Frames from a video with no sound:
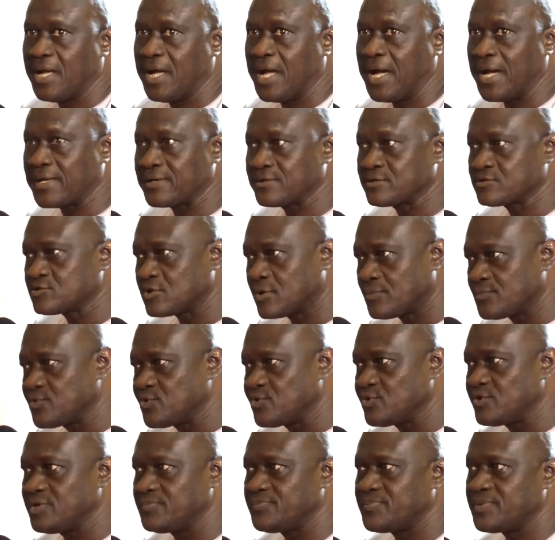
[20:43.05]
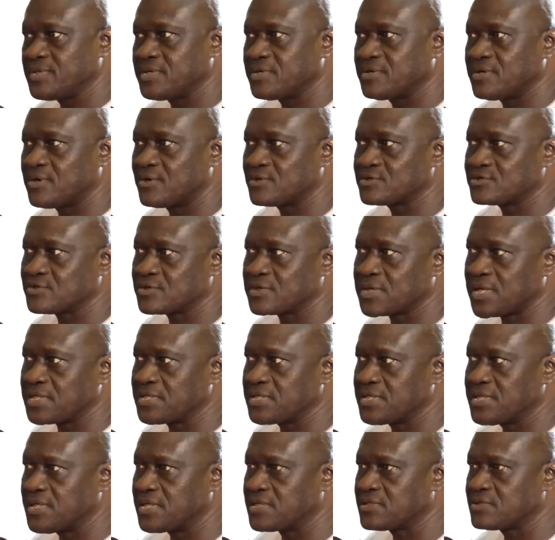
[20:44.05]
and some UDP also
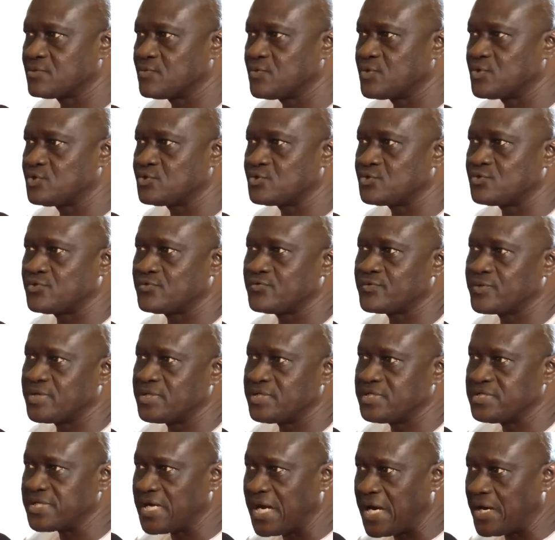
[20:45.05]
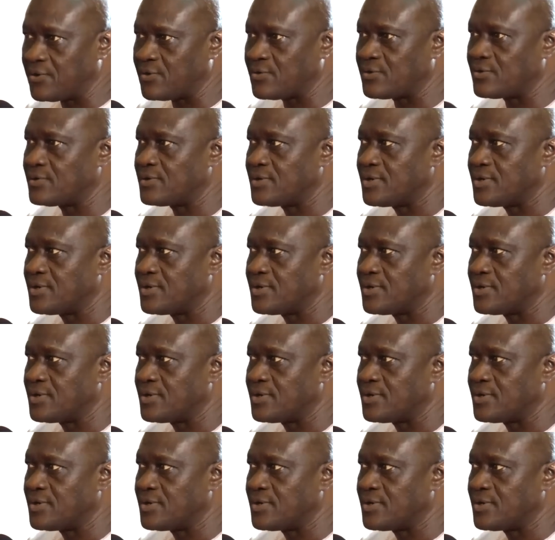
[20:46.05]
candidates withdrew in Jau,